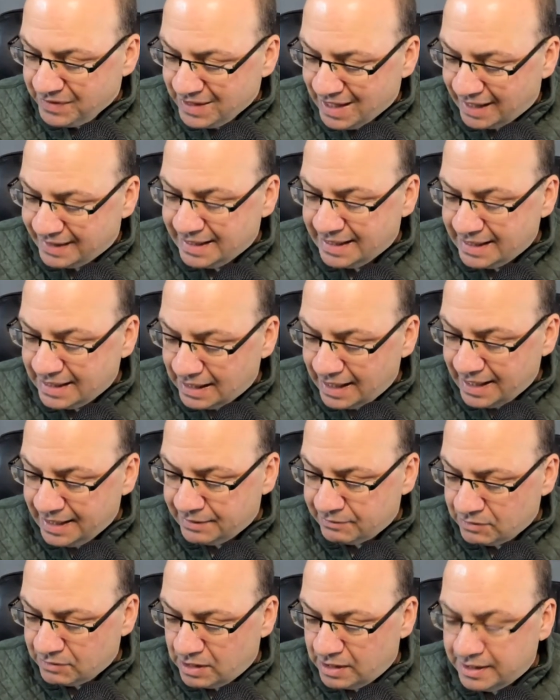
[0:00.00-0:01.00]
And then
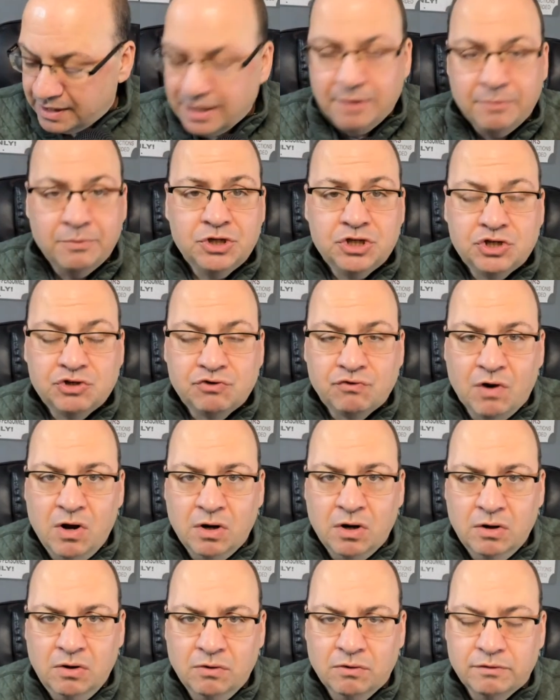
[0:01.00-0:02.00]
later on, it was
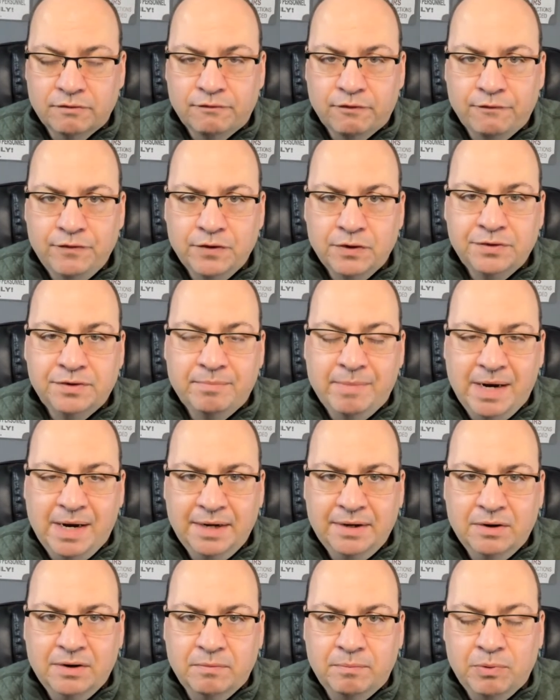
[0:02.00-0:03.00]
Stronghold for Phil
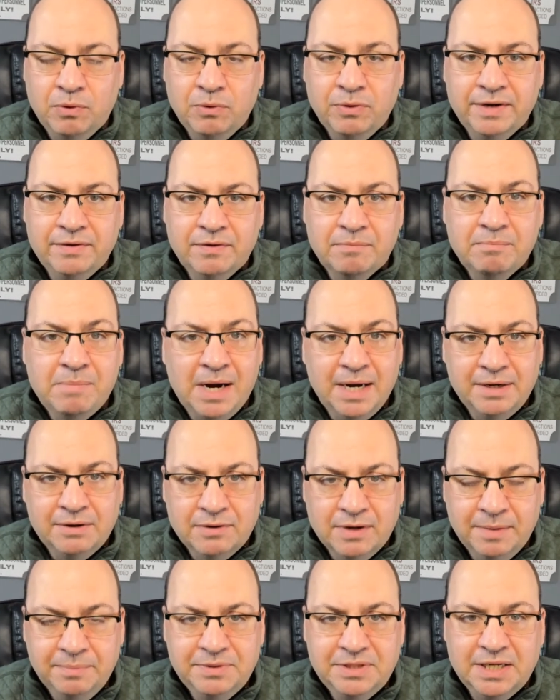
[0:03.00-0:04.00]
D'Amato pulling the minor
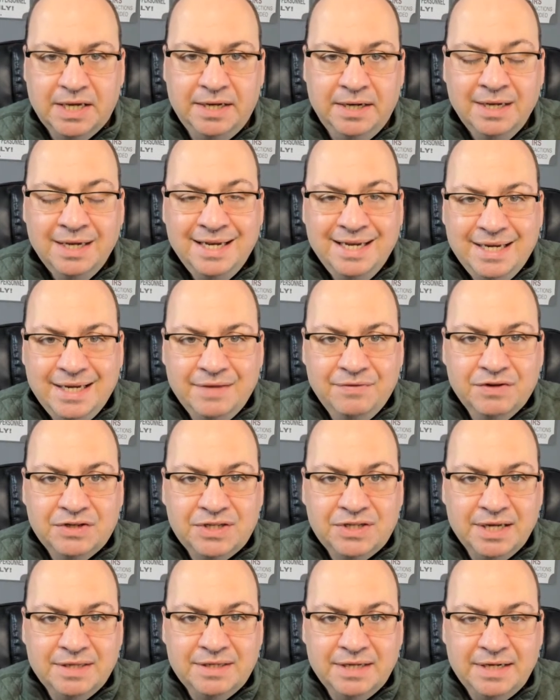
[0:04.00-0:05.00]
upset in the
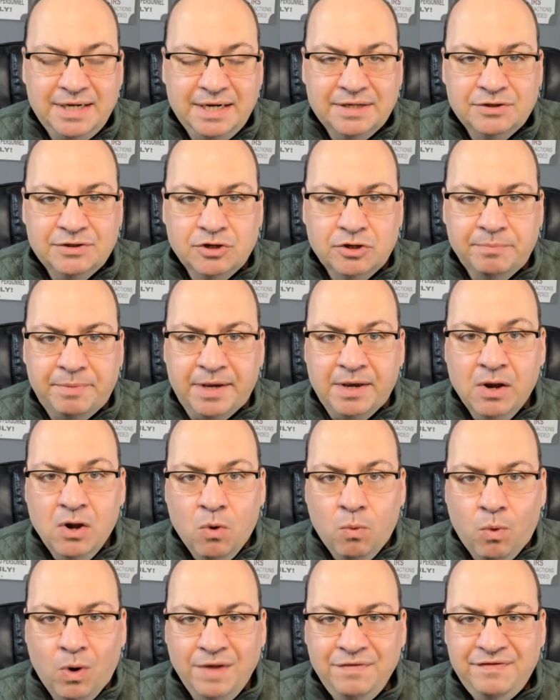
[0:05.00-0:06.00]
Santa Anita Derby.
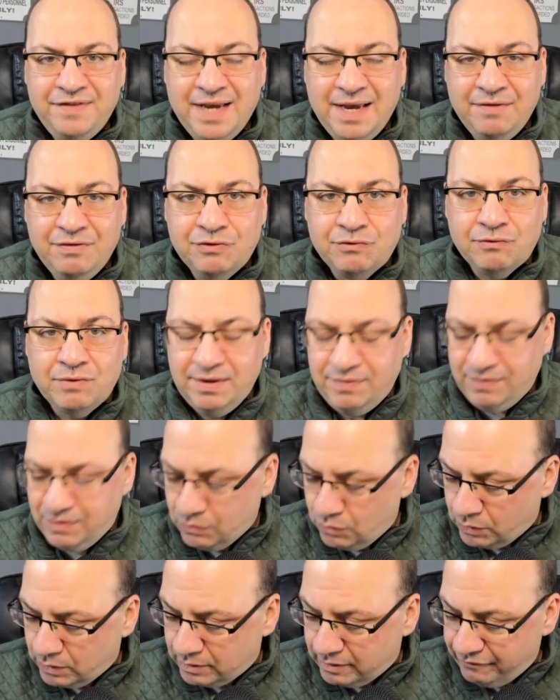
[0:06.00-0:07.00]
110 3, the
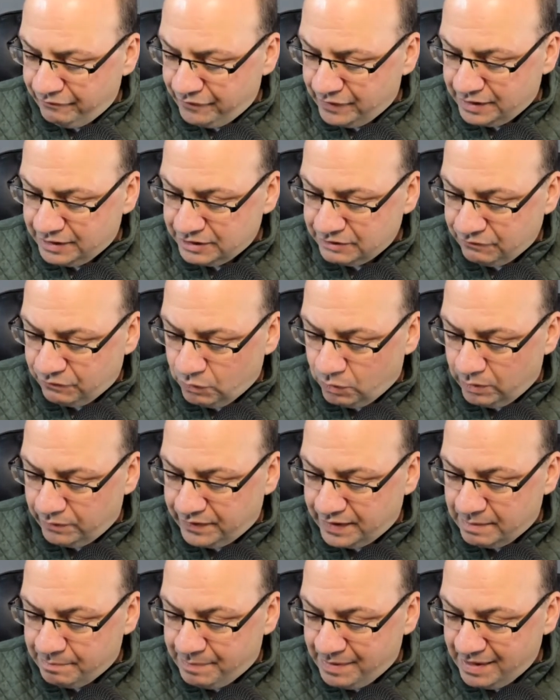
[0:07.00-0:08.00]
order of finish for
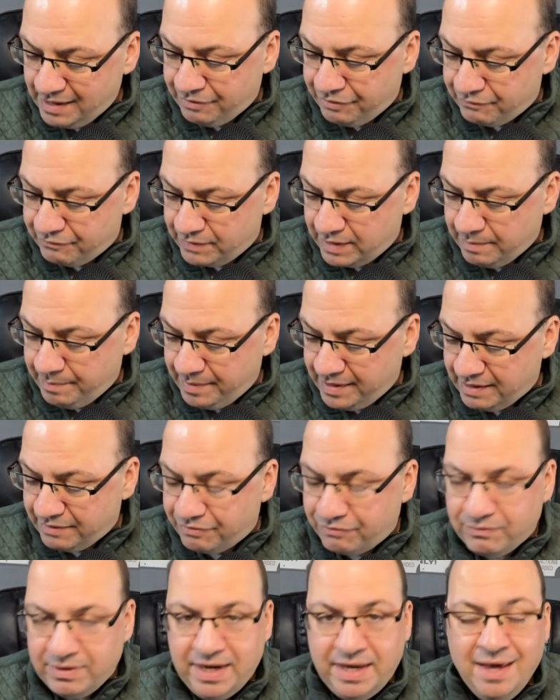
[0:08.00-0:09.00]
the big three, pick
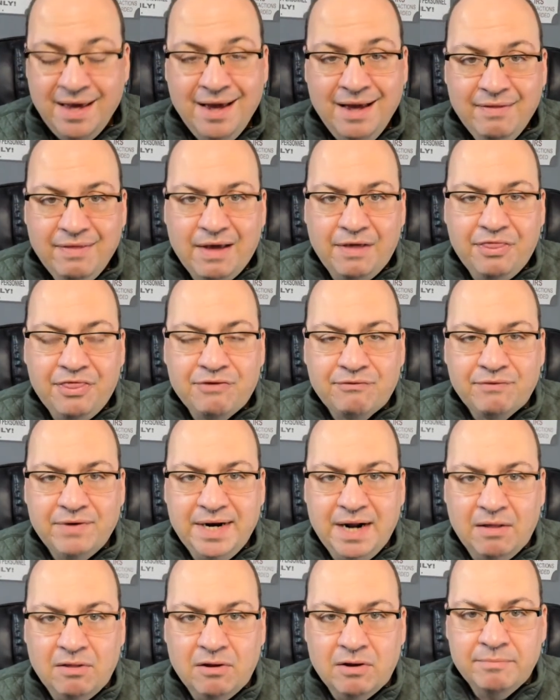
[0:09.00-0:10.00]
three, that
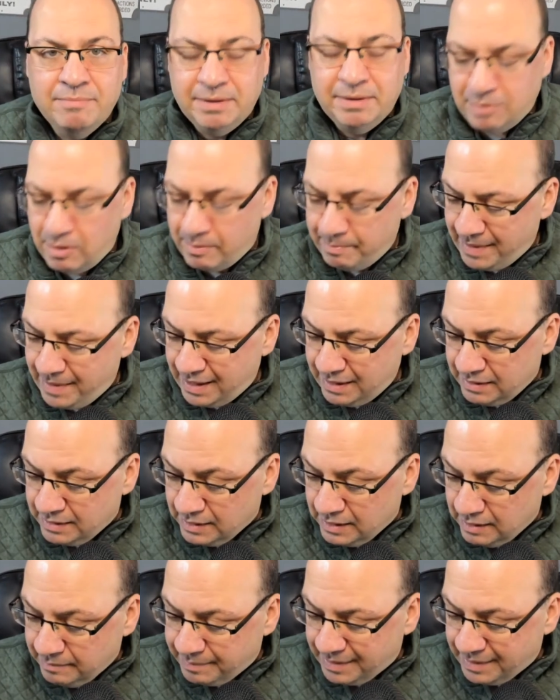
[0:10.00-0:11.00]
$3 minimum bet
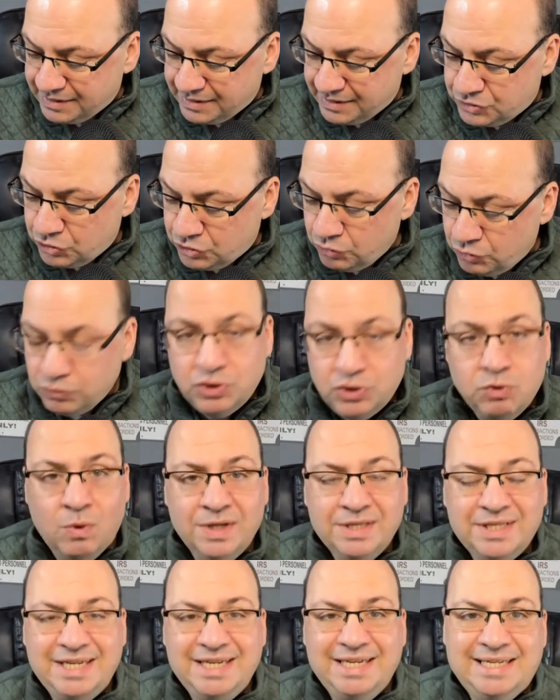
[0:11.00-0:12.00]
paid
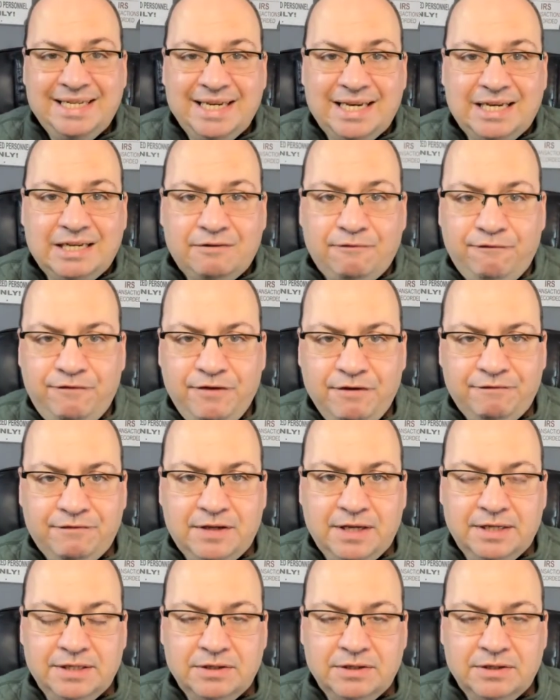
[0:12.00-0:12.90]
226.50.